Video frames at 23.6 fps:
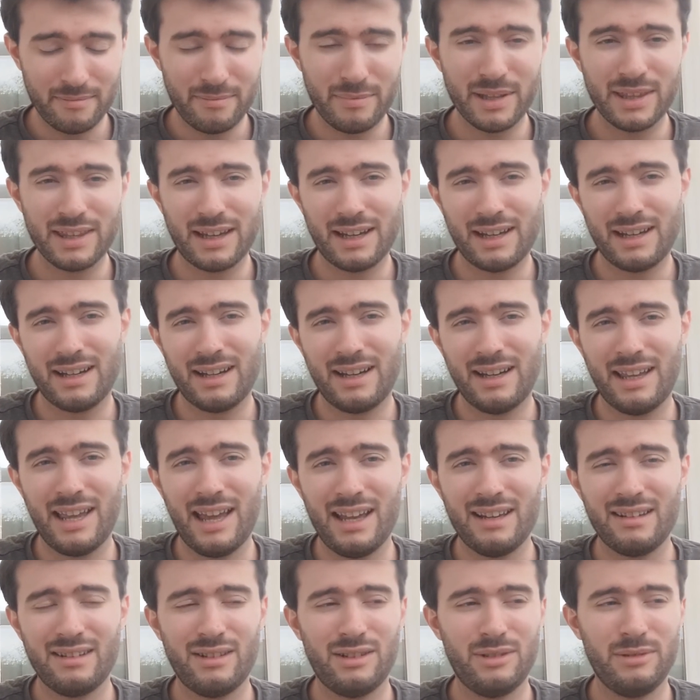But that
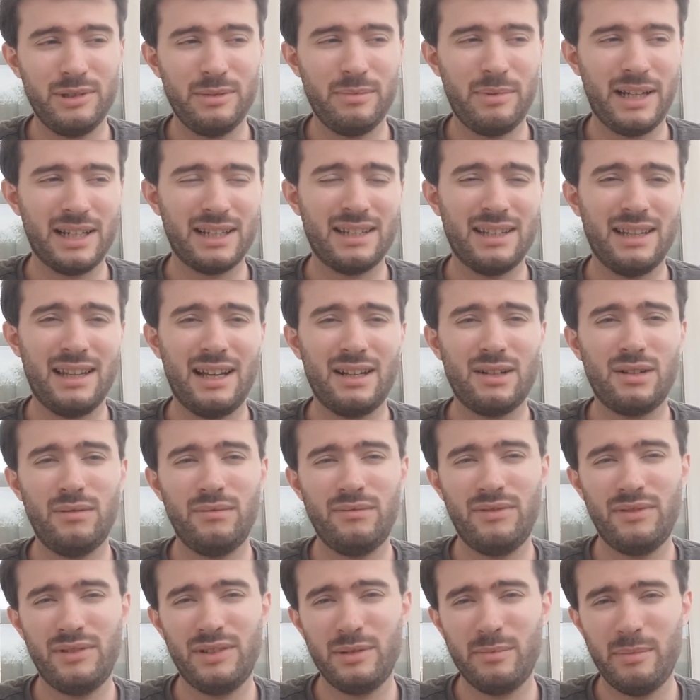again comes back to that
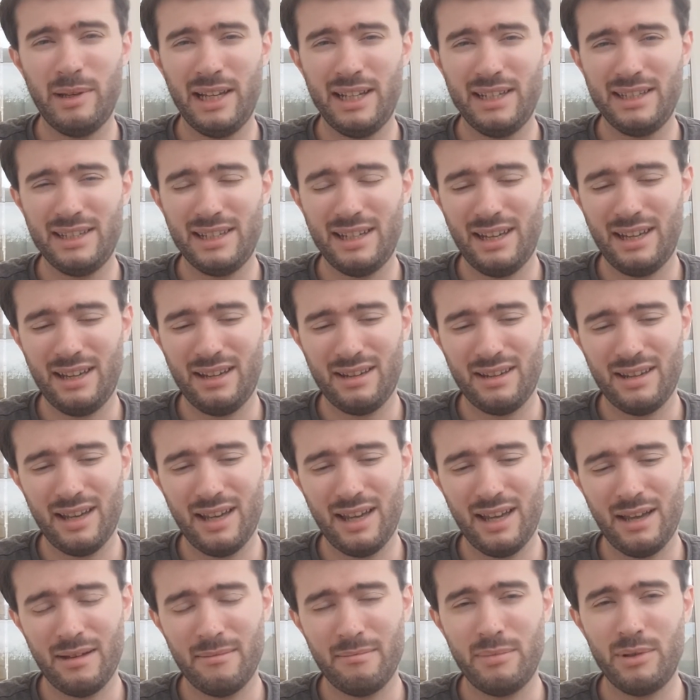comfortability,
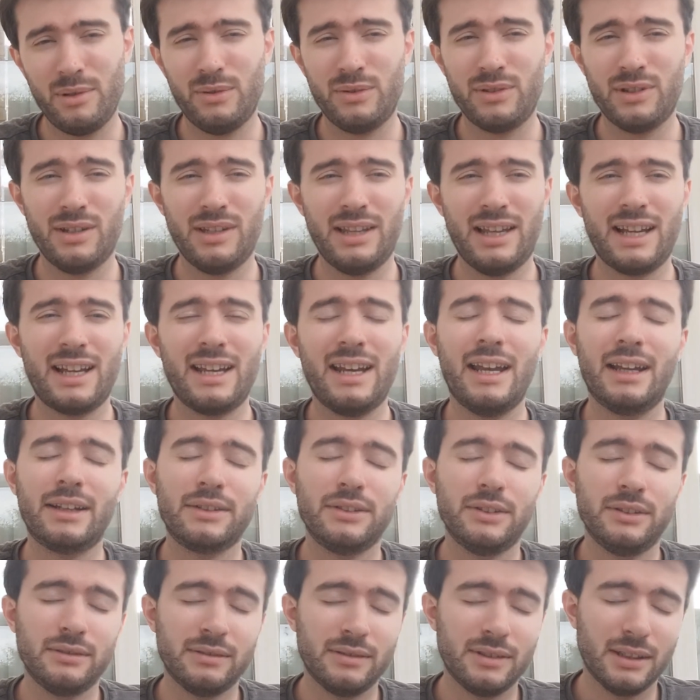but also that
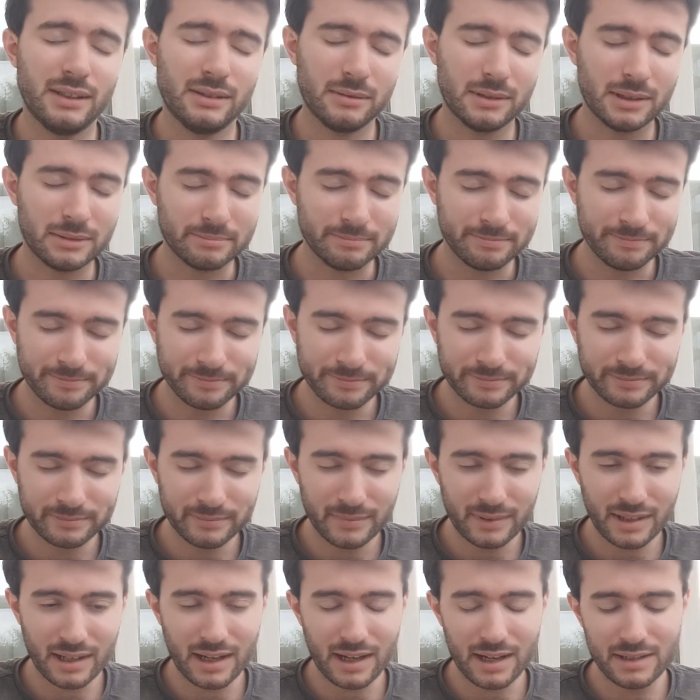connection as well.
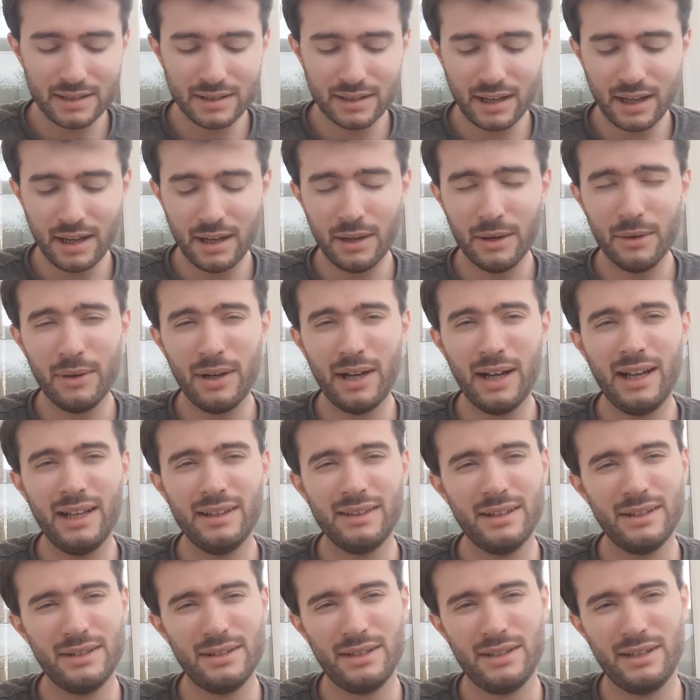So
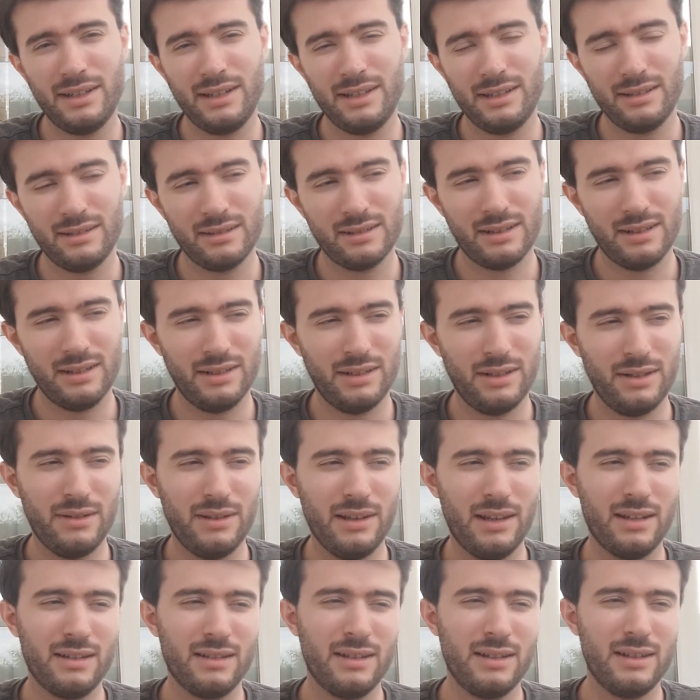those are the kind of two
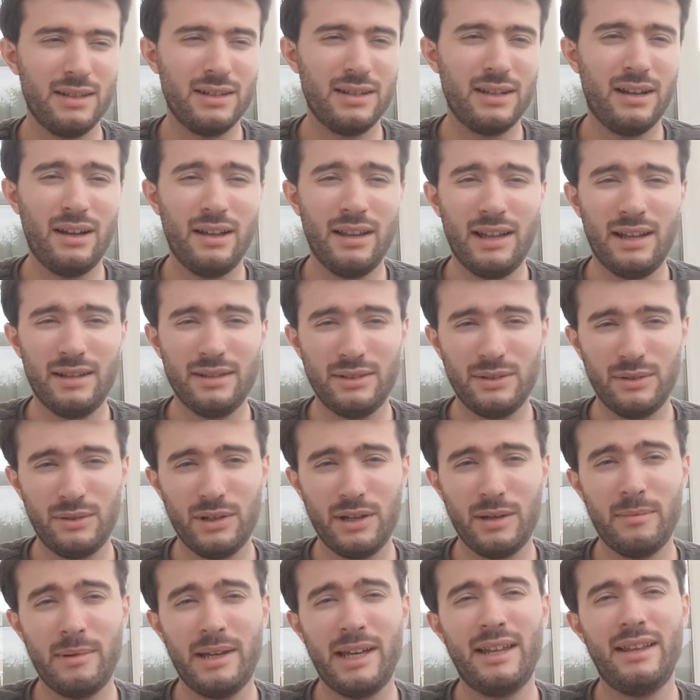things at the start that I was
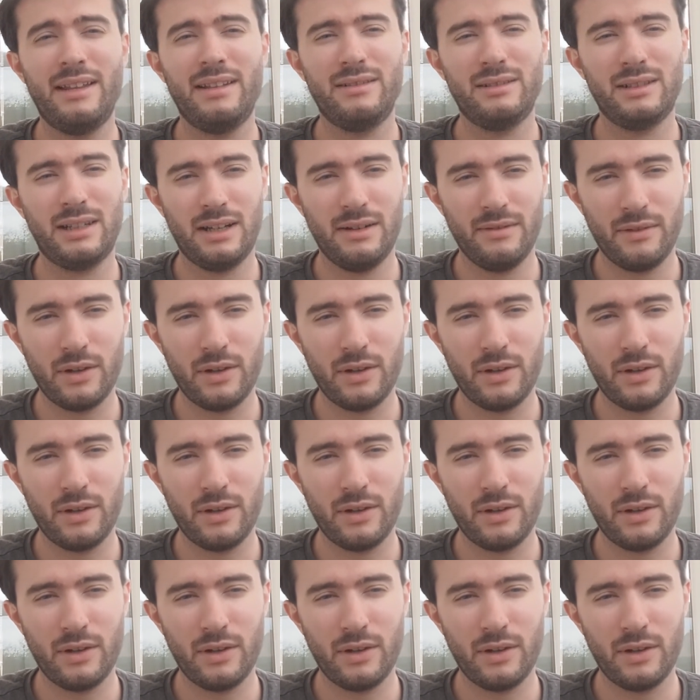talking about, are kind